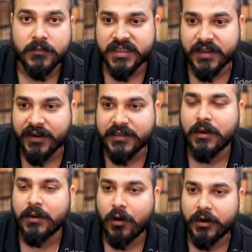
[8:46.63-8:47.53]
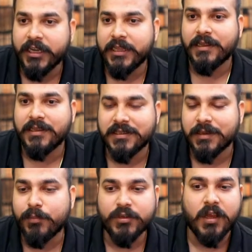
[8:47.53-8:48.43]
These events are already there. These
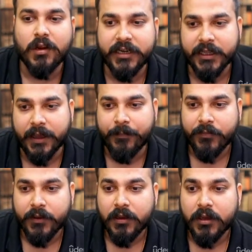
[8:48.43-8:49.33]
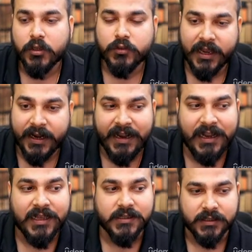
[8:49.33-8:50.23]
inputs are already there. So I can
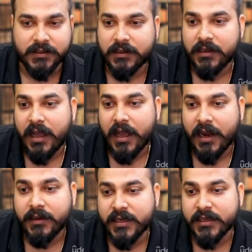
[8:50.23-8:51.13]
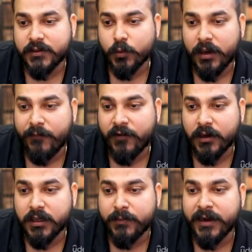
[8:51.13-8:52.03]
write like this. And this will
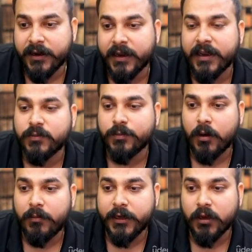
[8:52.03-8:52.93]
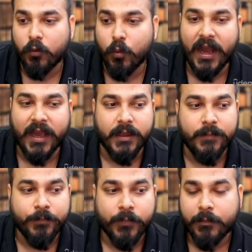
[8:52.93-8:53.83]
further be written as probability of
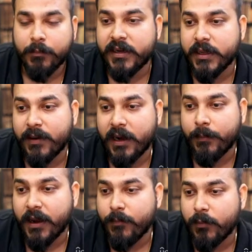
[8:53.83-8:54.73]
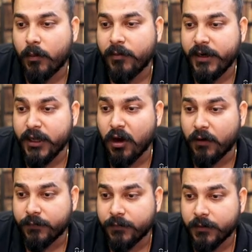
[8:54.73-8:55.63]
y multiplied by probability
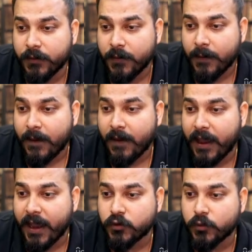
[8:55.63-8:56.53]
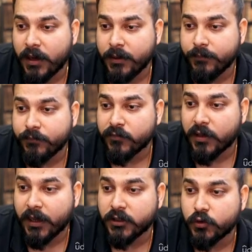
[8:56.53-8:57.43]
of x1,
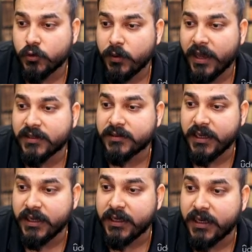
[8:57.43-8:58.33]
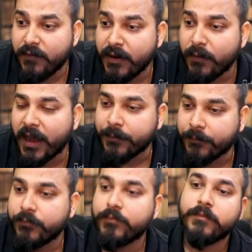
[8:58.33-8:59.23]
x2, x3 given y,
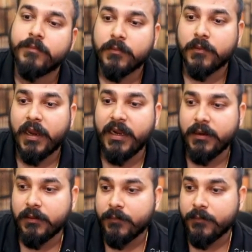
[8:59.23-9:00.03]
right?